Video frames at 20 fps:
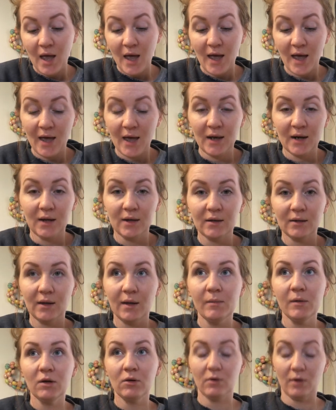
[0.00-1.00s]
And let
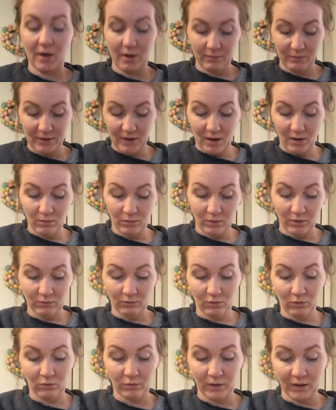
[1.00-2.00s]
me grab that one
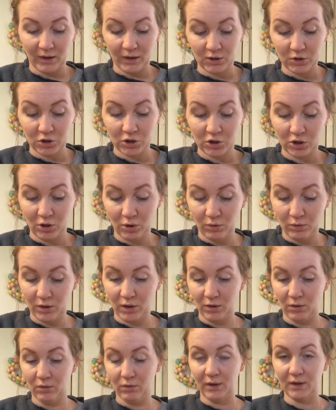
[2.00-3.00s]
real quick and show
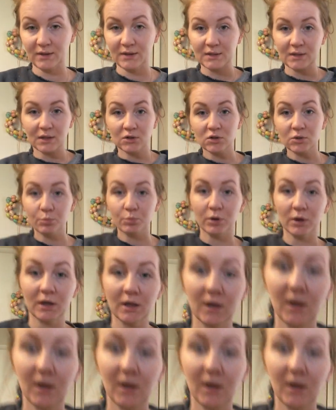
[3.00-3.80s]
you. It's such a pretty